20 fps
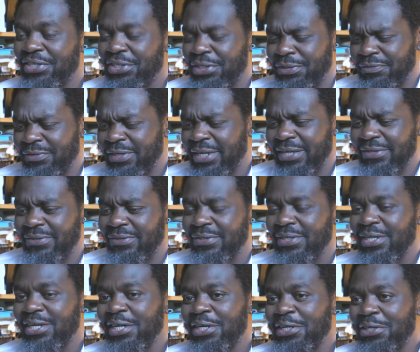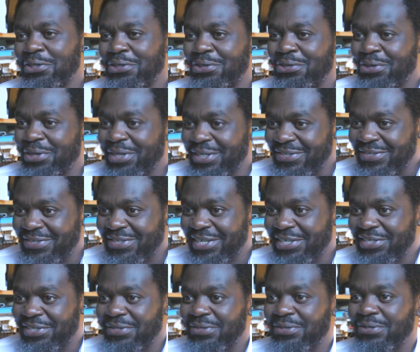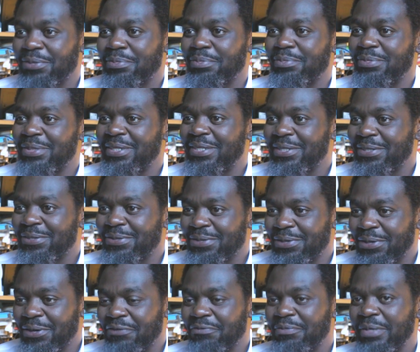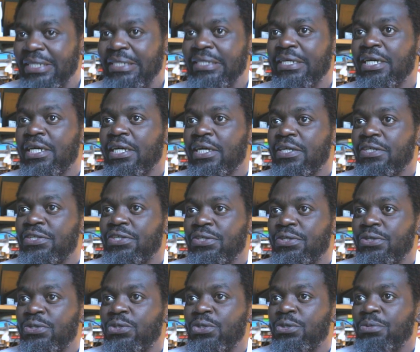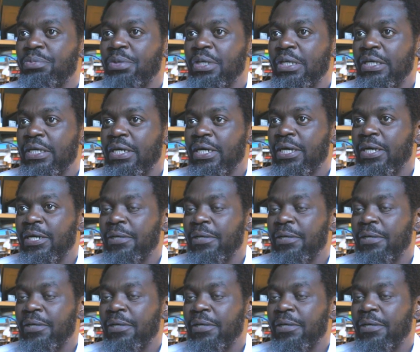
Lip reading: She even has drawings that she submitted to government. She used to be,